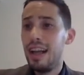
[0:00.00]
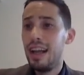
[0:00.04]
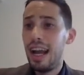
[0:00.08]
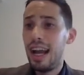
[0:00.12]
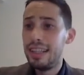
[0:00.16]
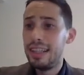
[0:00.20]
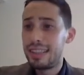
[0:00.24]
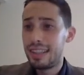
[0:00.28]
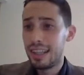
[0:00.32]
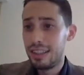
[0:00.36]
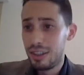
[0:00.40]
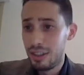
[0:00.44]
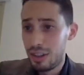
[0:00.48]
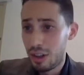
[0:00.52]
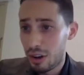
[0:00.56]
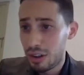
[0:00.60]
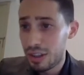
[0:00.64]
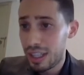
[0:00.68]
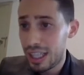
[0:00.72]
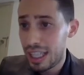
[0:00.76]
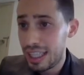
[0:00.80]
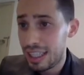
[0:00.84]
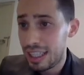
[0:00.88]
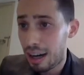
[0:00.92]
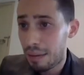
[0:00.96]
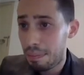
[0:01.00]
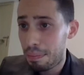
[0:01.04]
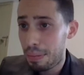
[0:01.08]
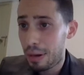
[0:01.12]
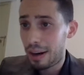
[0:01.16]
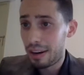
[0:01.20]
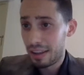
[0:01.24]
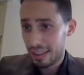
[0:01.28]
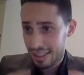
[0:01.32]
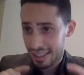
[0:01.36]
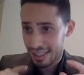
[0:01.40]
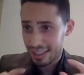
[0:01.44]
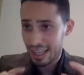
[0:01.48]
and the nonlinear
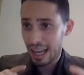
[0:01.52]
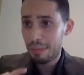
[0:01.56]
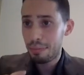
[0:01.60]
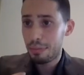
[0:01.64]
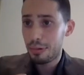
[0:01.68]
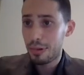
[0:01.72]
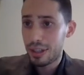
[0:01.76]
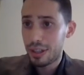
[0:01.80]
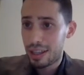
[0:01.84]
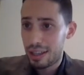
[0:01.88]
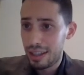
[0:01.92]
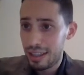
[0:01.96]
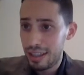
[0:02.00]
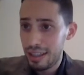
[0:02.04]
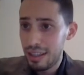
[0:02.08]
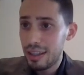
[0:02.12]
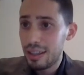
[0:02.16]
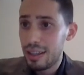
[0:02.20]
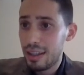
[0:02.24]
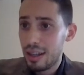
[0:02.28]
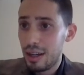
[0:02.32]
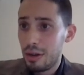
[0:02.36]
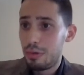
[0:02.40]
part separately,